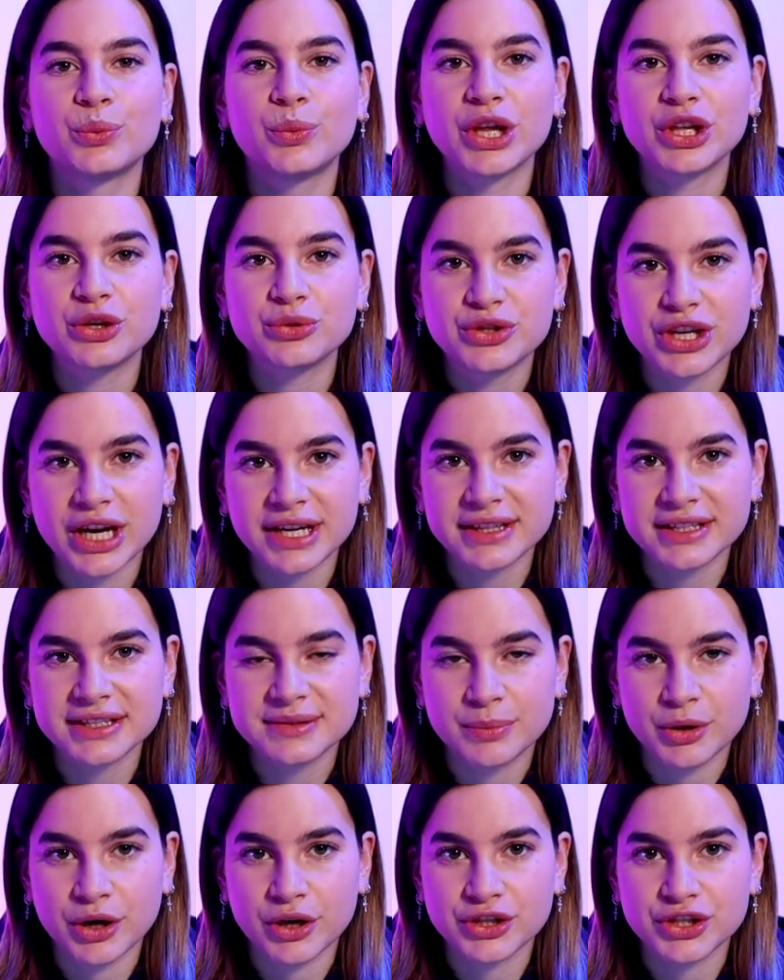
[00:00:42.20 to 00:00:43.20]
When you check this
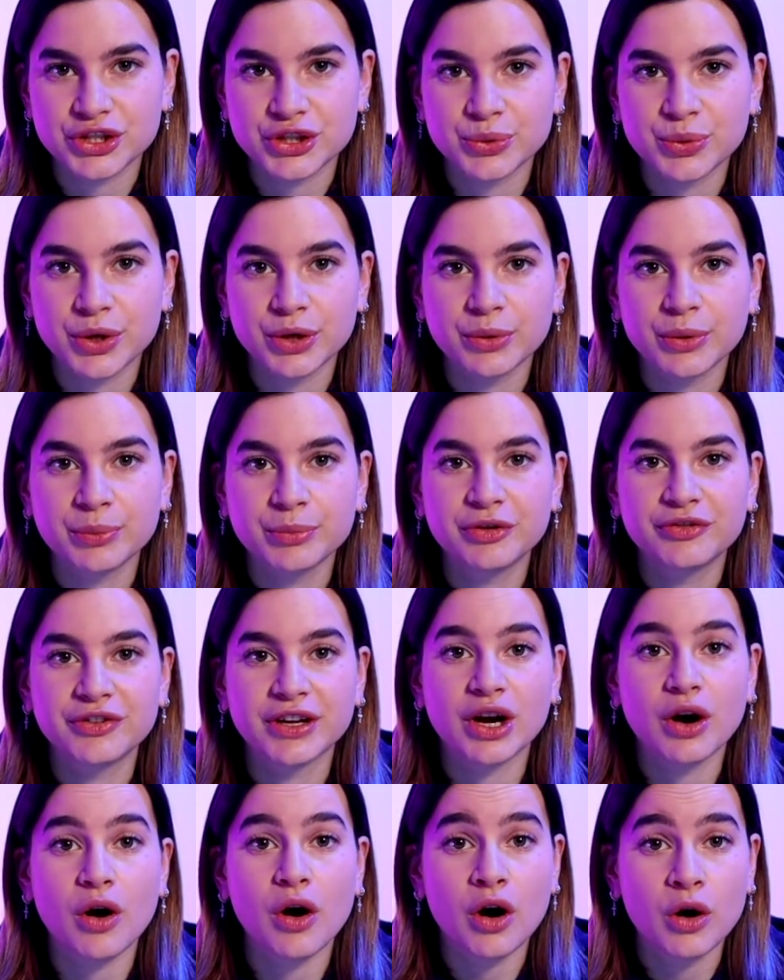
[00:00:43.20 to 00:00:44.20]
box, you are
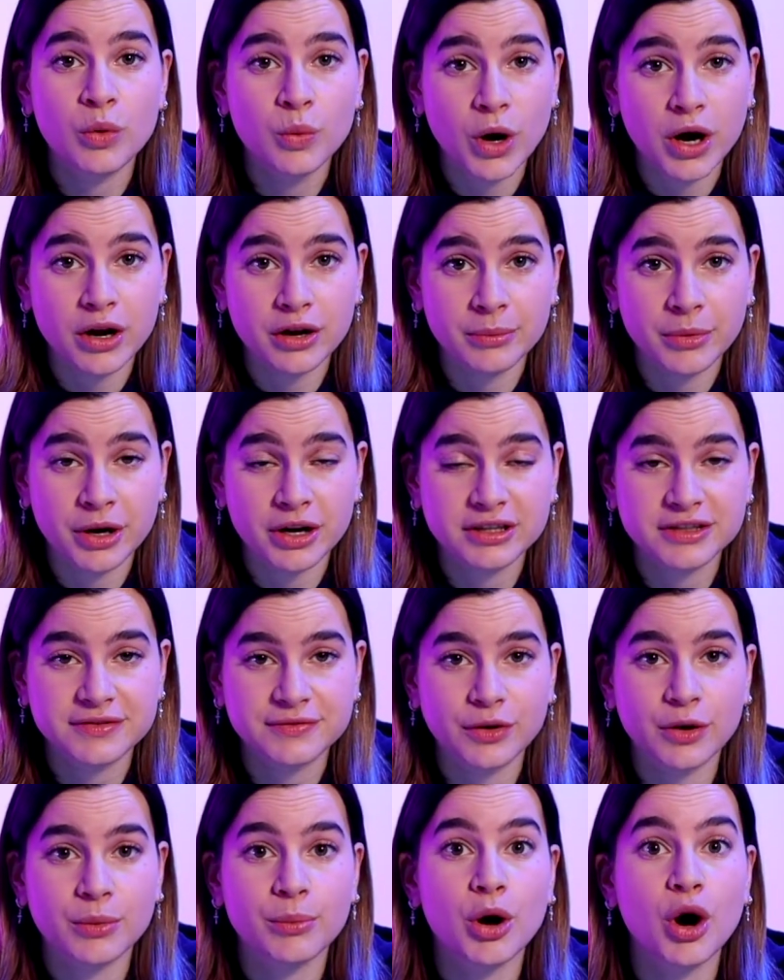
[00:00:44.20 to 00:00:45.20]
removing all watermarks
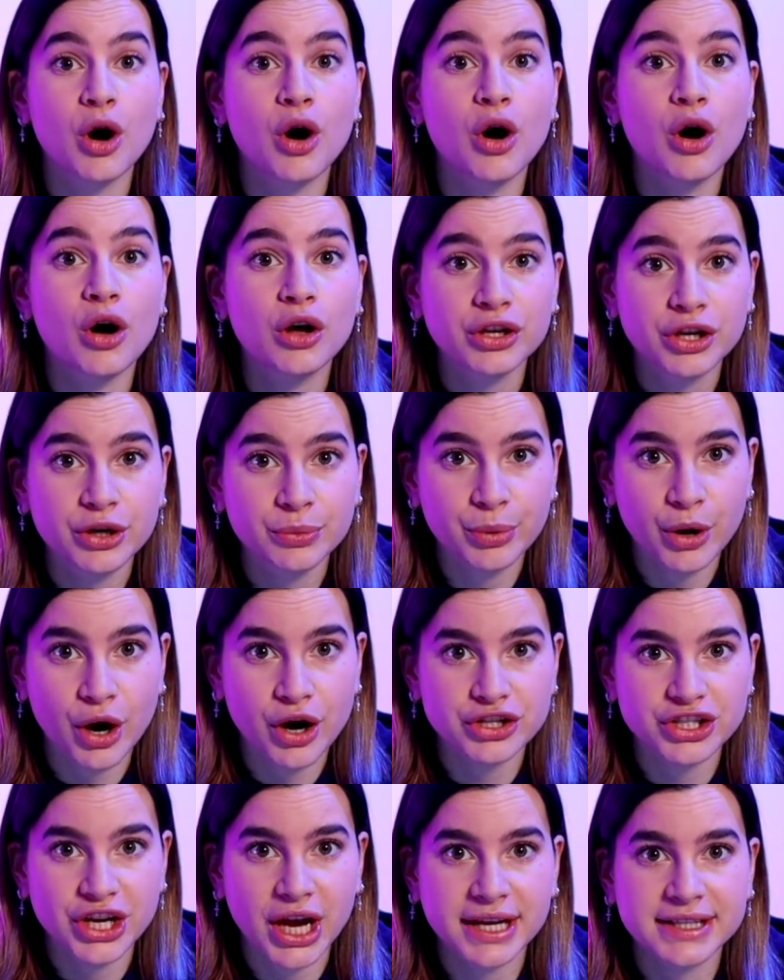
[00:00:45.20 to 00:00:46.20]
from all your
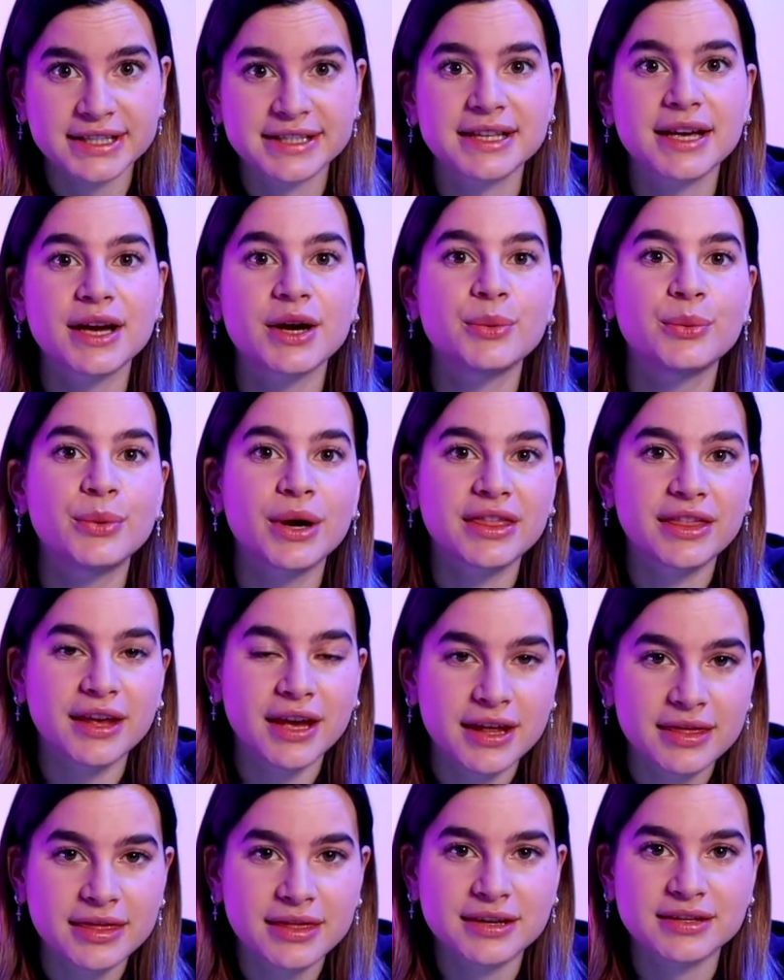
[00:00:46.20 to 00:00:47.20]
projects
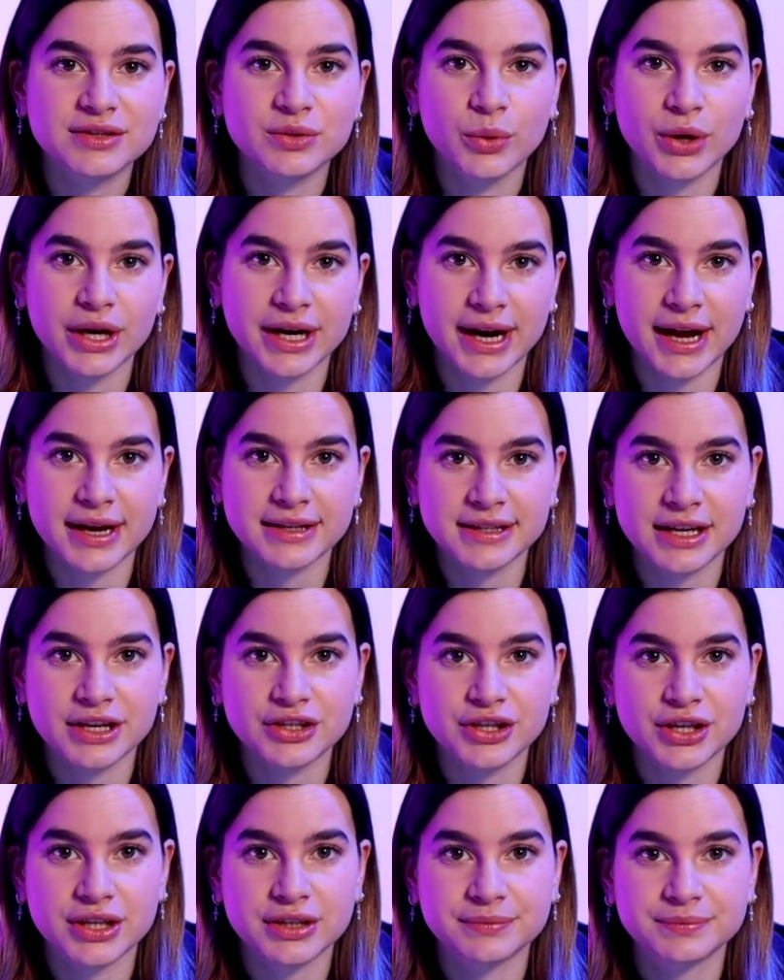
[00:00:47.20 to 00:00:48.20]
within this
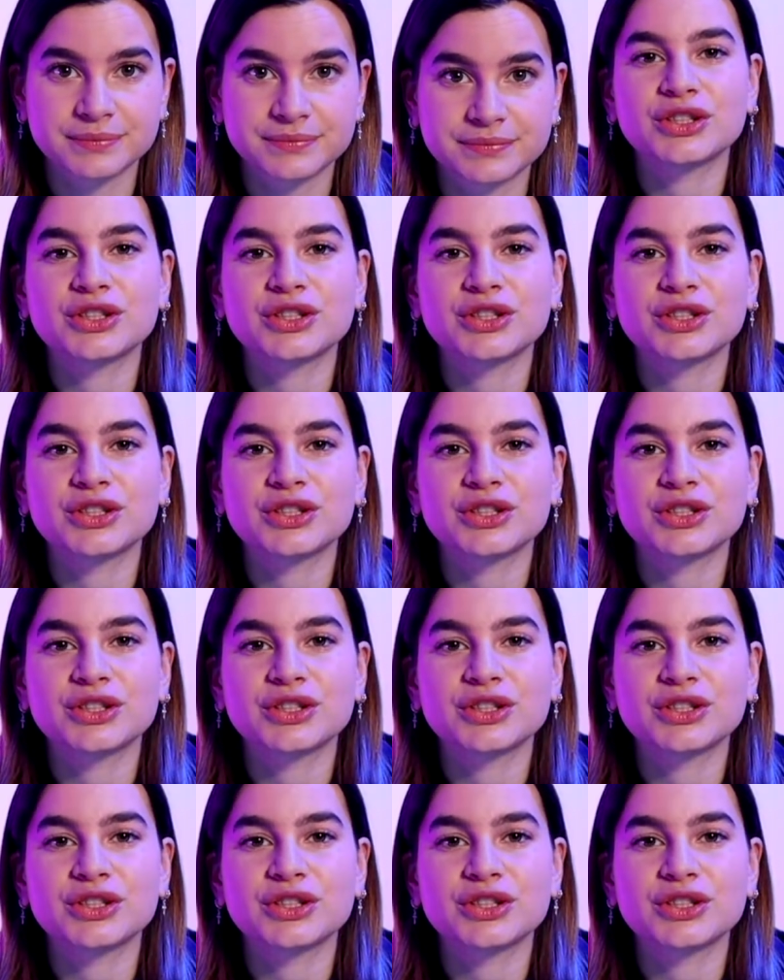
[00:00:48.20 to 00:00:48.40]
organization.